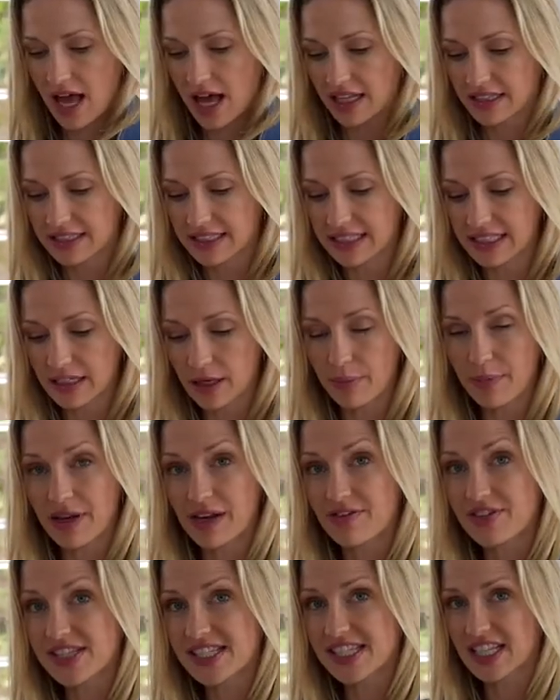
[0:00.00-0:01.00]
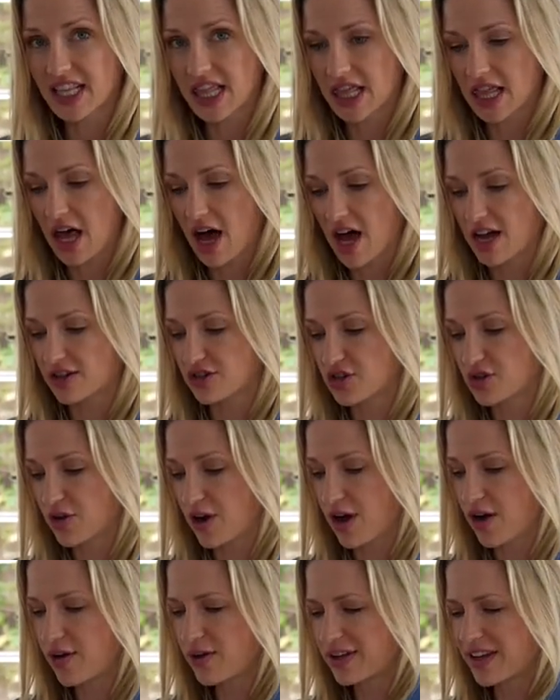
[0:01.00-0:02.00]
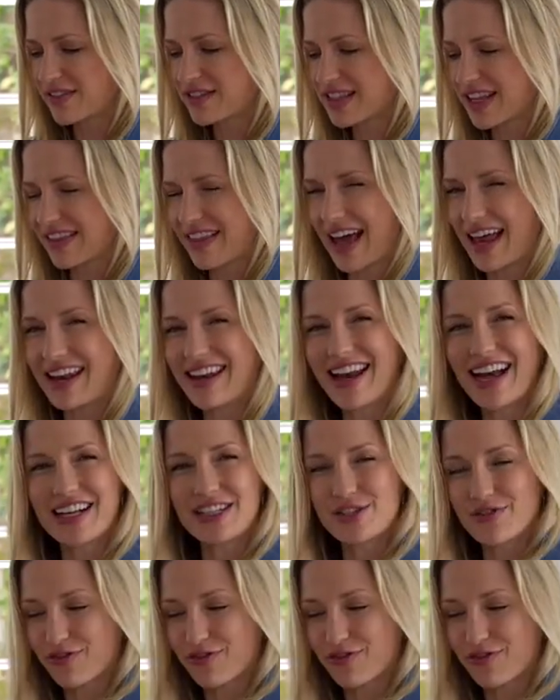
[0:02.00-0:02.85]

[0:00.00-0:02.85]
A little bit of cilantro, gives it that nice